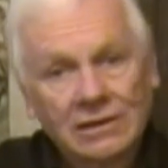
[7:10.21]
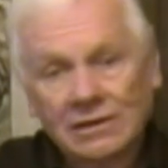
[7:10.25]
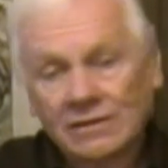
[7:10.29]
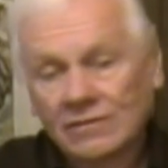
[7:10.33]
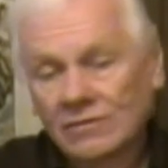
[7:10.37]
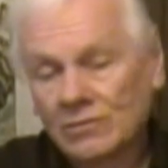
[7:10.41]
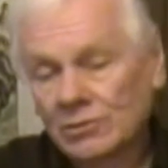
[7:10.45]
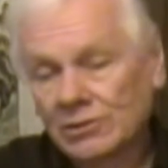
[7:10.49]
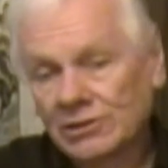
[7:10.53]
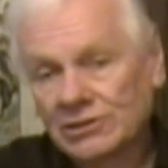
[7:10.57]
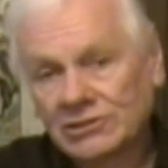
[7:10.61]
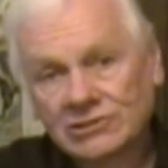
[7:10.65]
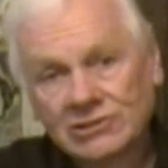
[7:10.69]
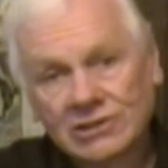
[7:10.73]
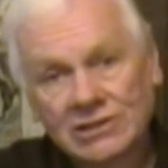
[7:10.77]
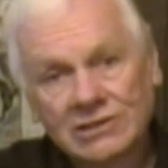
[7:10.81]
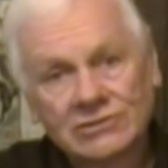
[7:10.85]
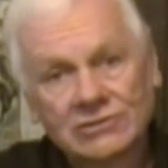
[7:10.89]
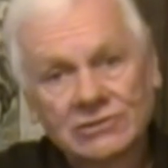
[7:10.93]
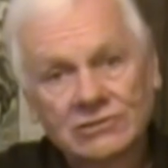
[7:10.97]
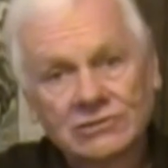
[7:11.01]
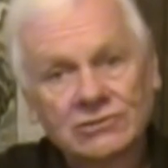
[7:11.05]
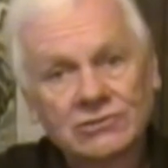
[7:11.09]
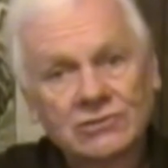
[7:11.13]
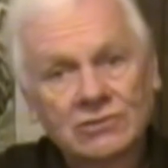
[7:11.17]
everybody
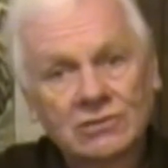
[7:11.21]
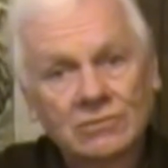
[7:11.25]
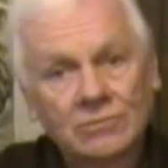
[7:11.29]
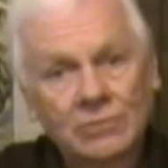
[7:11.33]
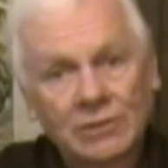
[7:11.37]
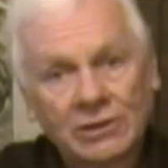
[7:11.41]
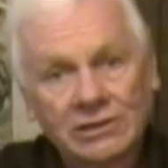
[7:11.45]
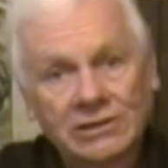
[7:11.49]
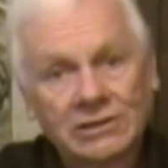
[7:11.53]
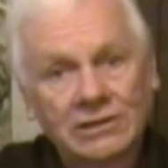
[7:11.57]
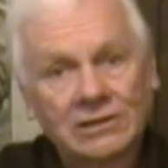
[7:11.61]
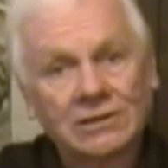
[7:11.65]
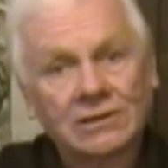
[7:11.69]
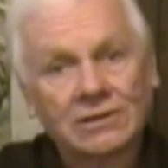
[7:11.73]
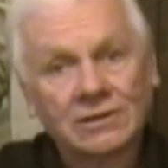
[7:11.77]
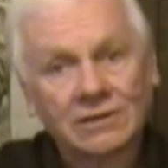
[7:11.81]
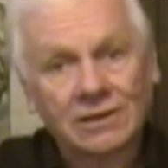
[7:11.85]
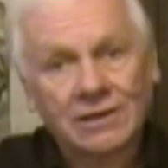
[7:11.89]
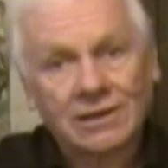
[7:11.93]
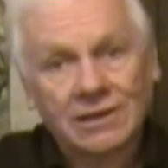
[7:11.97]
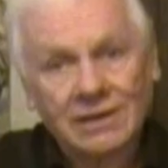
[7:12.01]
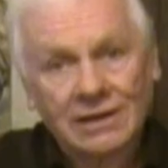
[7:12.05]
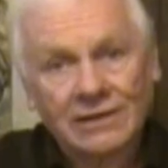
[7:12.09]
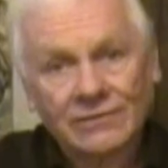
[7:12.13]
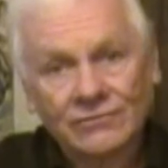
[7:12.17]
says it's your money,
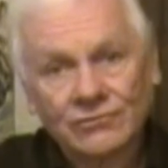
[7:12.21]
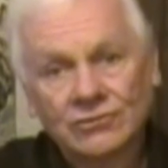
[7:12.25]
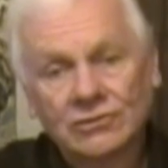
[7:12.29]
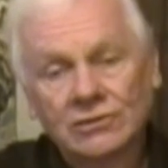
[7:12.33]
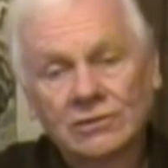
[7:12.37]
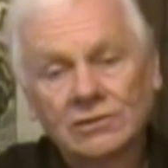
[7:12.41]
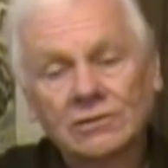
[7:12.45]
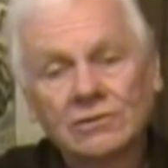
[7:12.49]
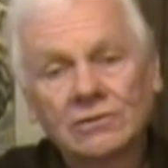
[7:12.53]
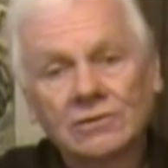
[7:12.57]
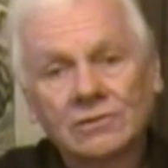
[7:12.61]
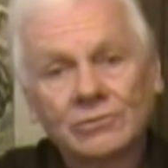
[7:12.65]
look after it.